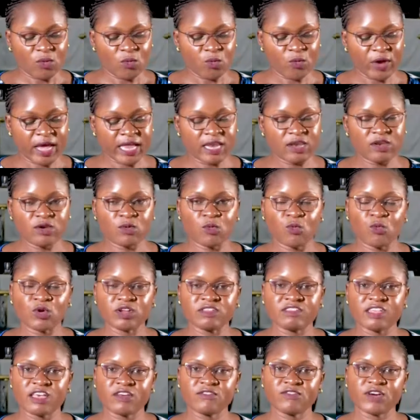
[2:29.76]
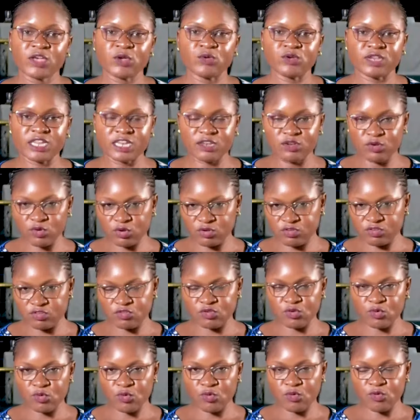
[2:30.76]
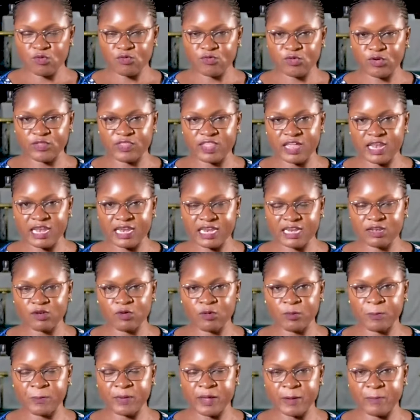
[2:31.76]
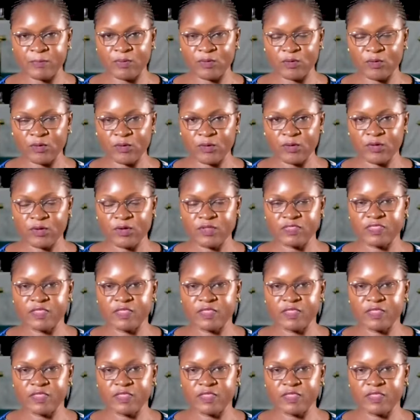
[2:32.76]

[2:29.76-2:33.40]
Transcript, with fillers: when whatever you did not do for the little people,